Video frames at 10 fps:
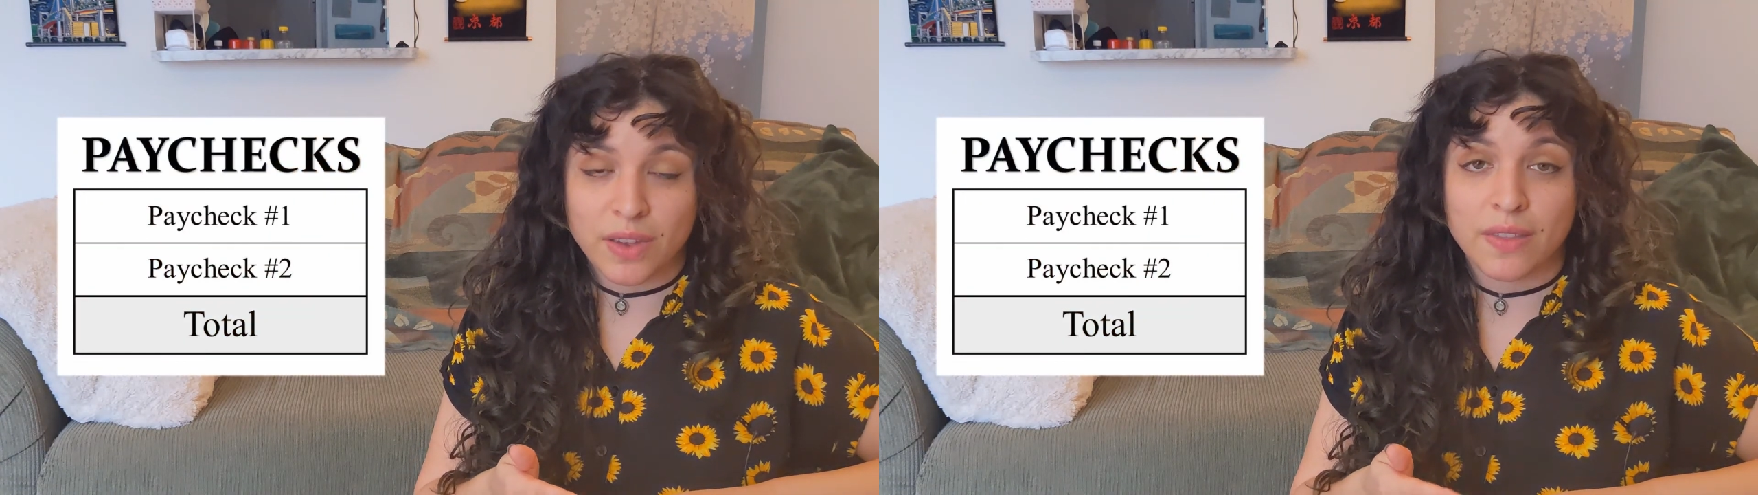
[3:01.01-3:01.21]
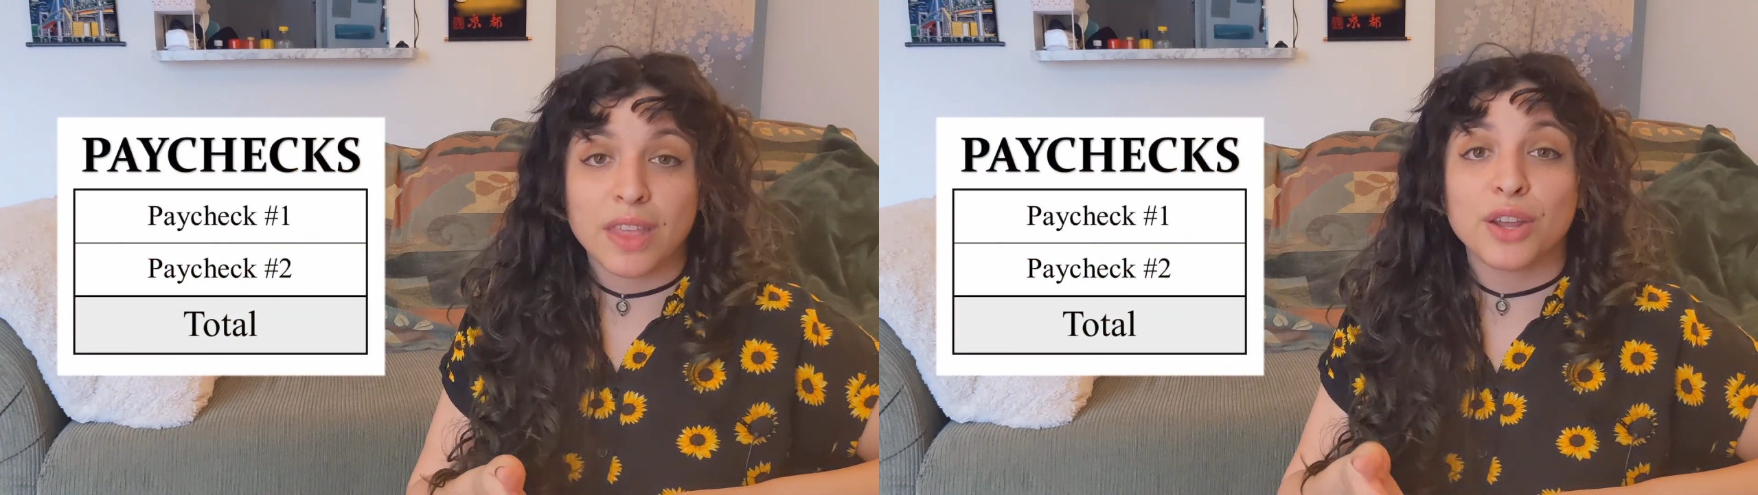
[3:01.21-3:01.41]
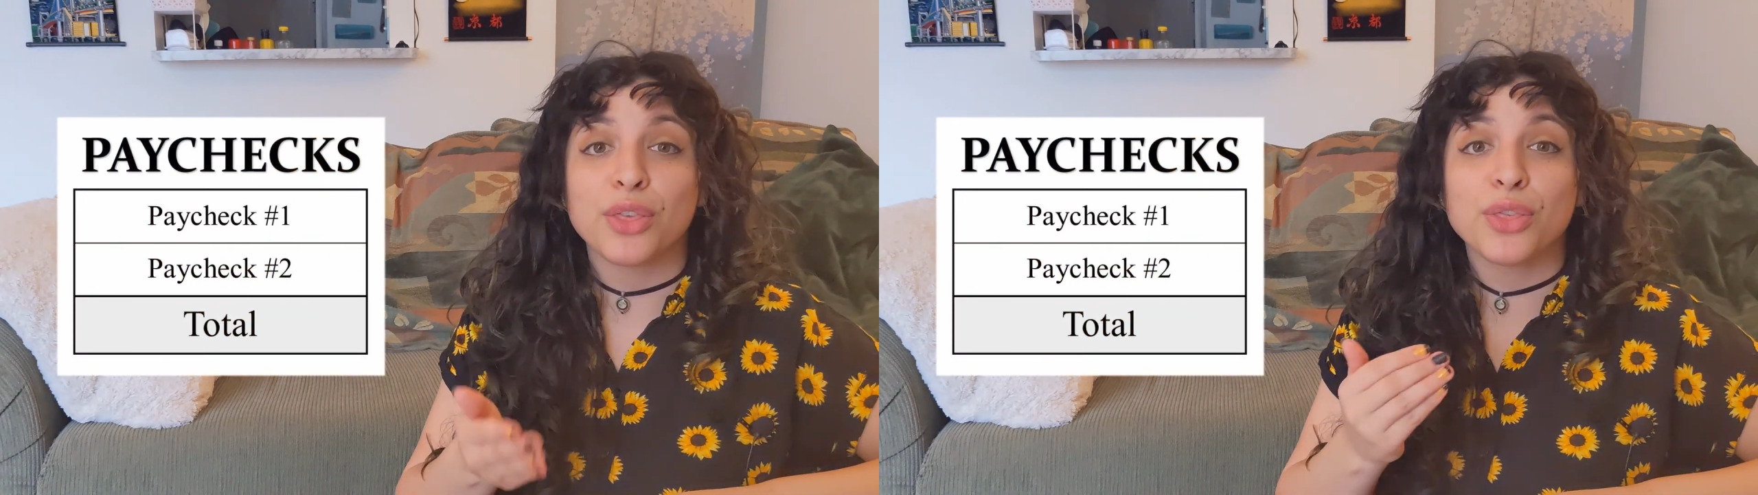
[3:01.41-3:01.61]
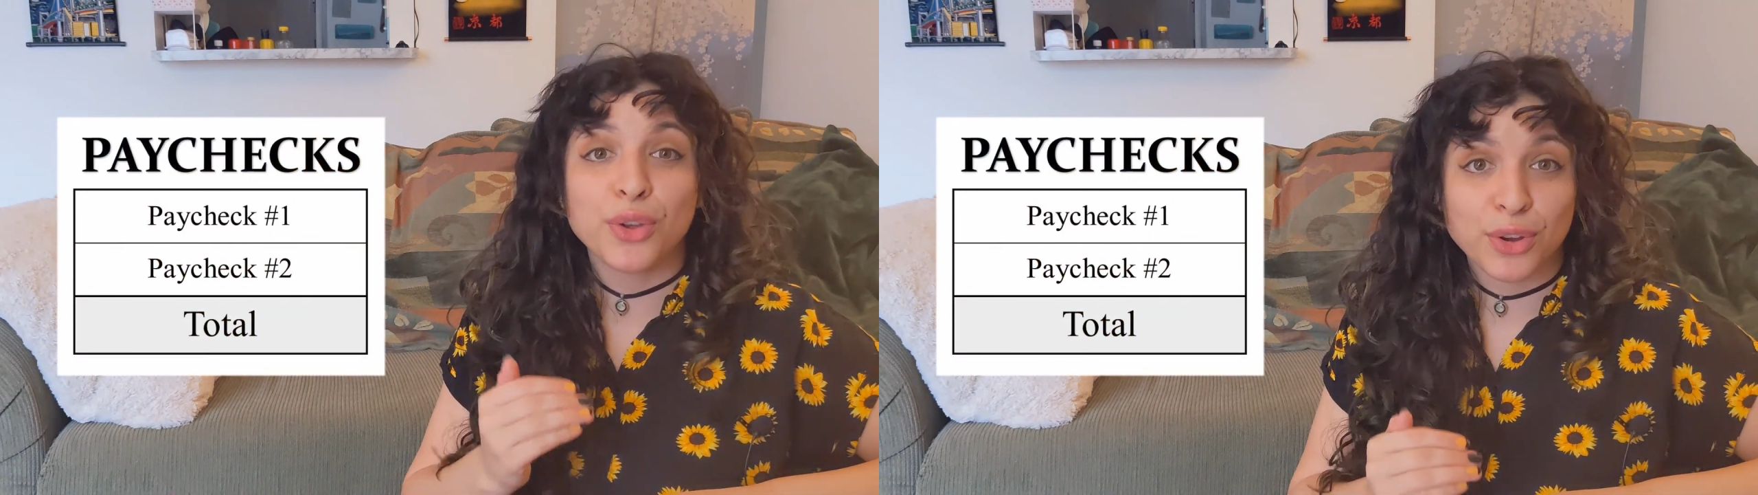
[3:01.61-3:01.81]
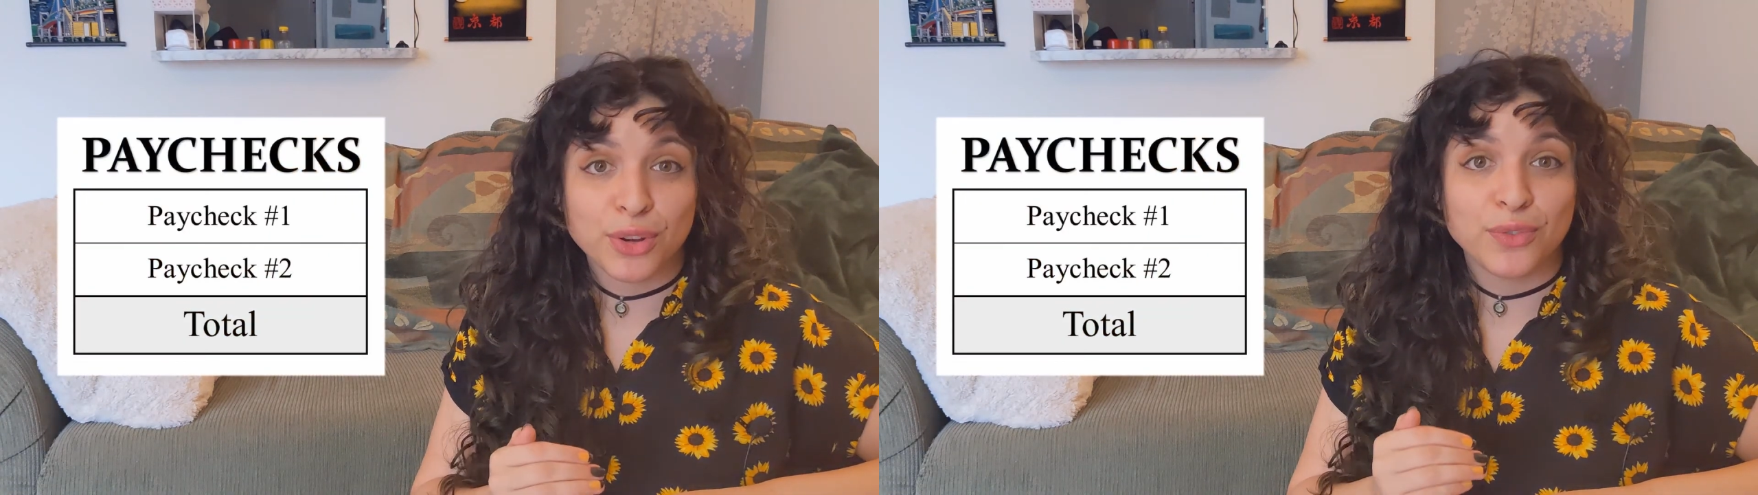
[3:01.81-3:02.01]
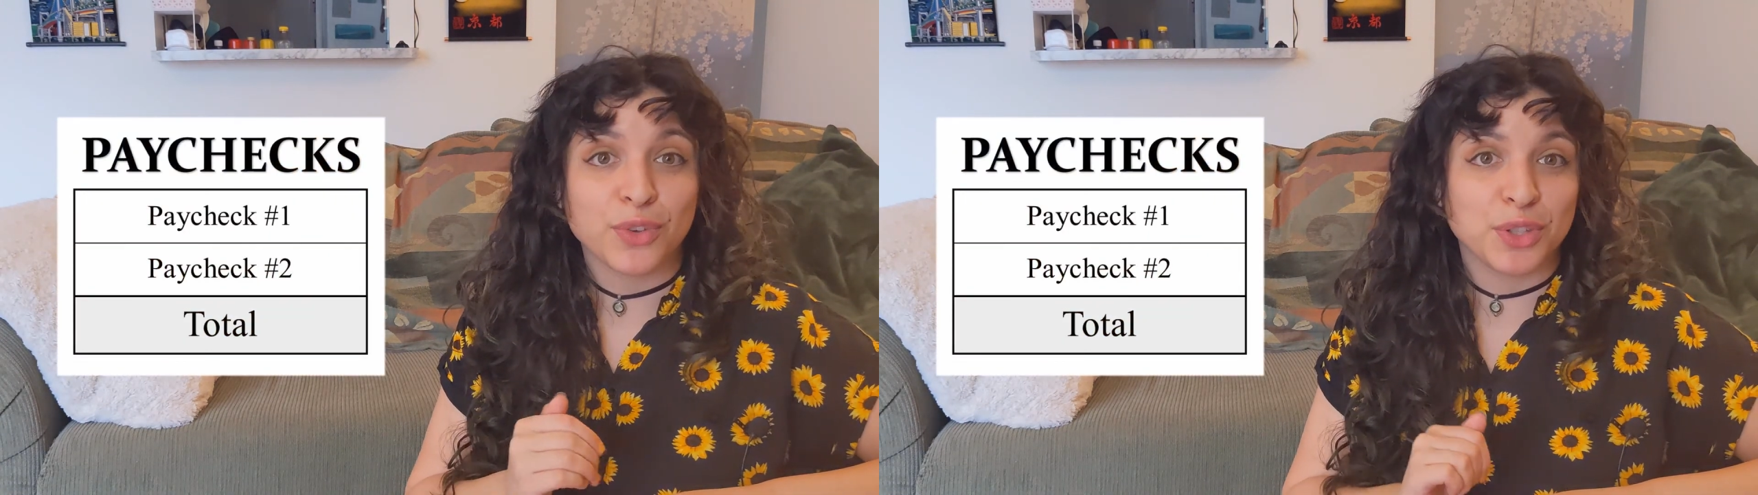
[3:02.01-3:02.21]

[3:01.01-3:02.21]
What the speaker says: and then a third for the